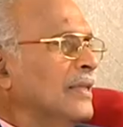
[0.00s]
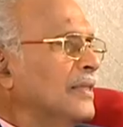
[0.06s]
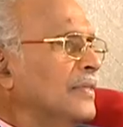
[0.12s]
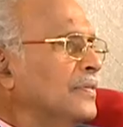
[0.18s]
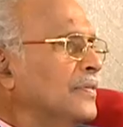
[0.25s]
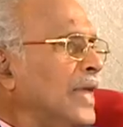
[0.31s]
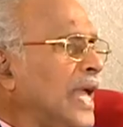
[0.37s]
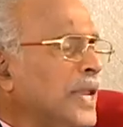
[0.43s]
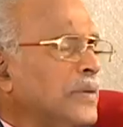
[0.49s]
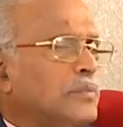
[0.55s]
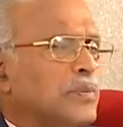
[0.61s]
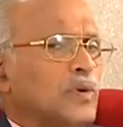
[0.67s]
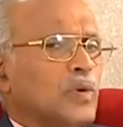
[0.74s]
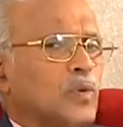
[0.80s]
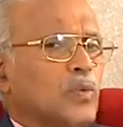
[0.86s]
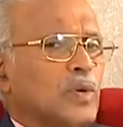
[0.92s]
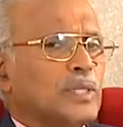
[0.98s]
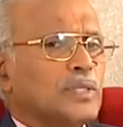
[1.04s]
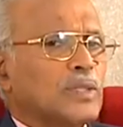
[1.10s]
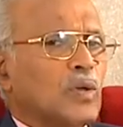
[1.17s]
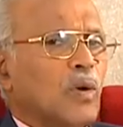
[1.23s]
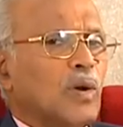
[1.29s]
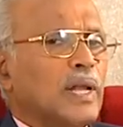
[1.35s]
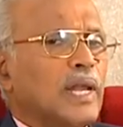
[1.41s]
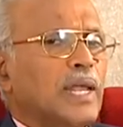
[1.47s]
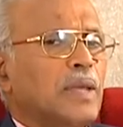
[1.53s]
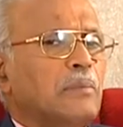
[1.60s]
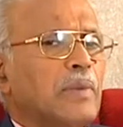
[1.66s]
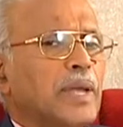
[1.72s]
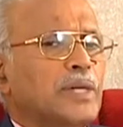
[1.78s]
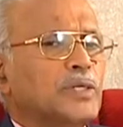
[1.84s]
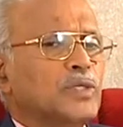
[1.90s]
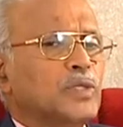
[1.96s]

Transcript: That book was only meant